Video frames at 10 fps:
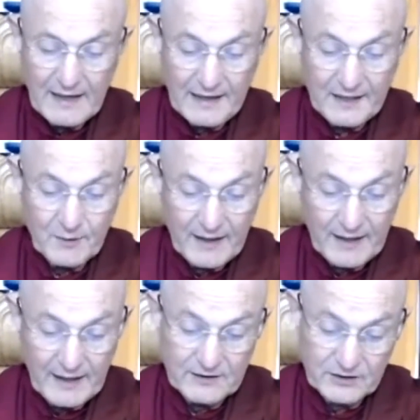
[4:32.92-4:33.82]

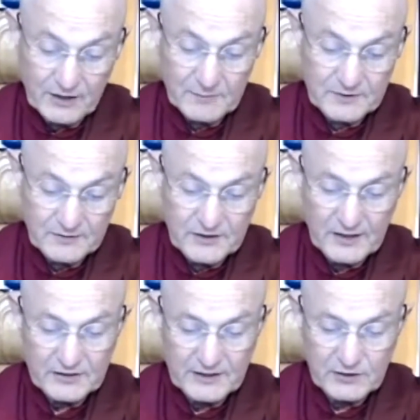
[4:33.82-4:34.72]
Anyway, in terms of
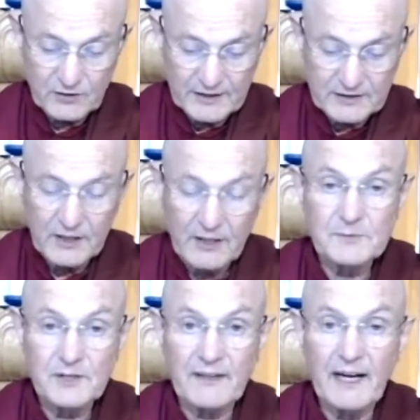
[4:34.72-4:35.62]
justice or in
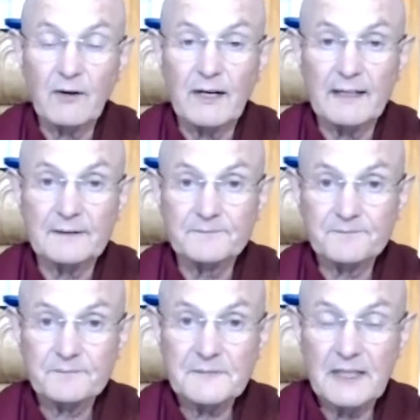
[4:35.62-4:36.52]
terms of our
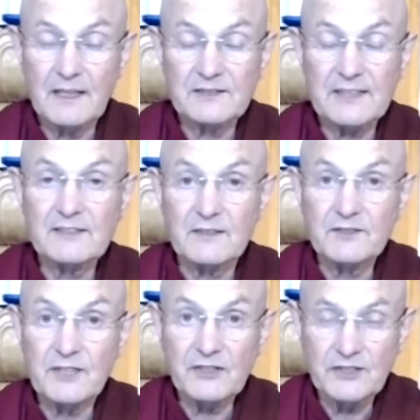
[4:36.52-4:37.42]
sense of
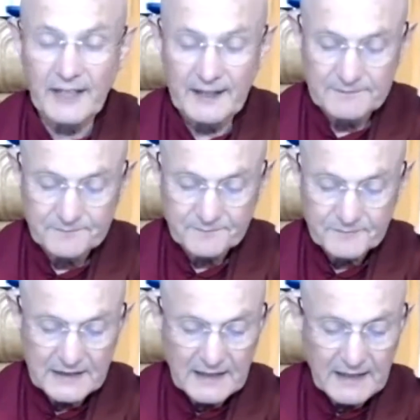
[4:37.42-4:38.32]
judging,
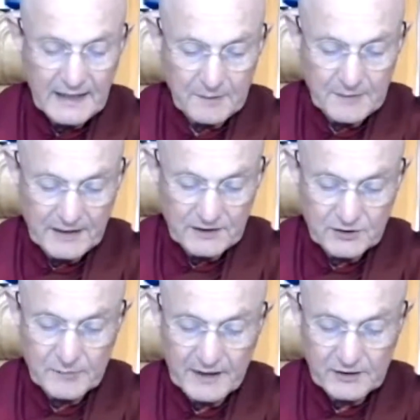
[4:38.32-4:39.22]
it means
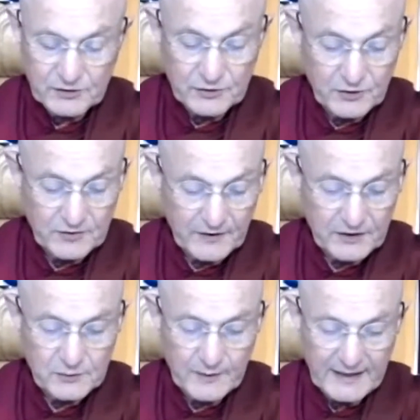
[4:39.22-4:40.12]
to be as truthful
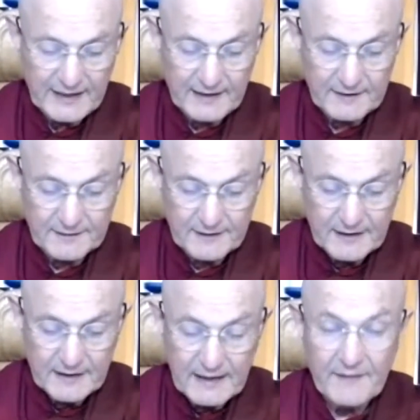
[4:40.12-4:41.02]
as we can.
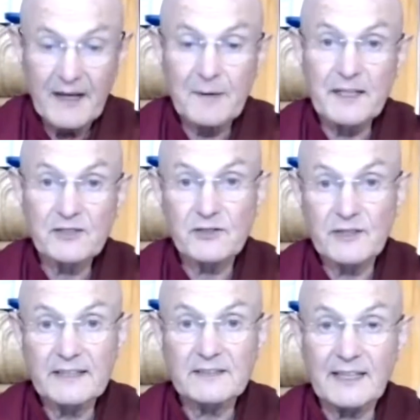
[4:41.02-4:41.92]
And that means you
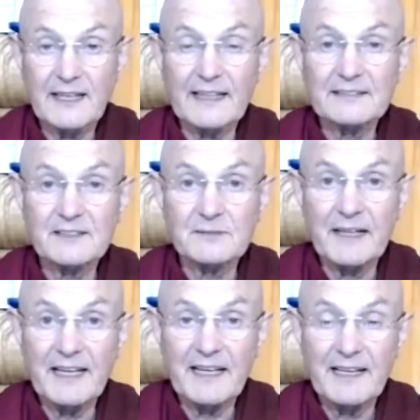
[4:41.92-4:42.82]
need to collect as
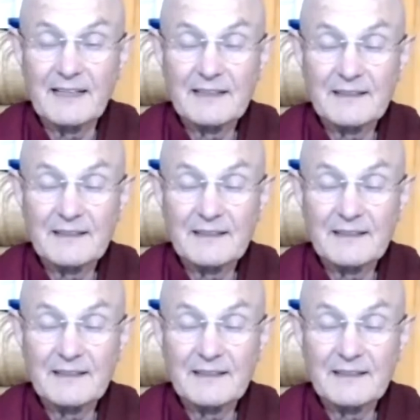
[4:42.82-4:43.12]
many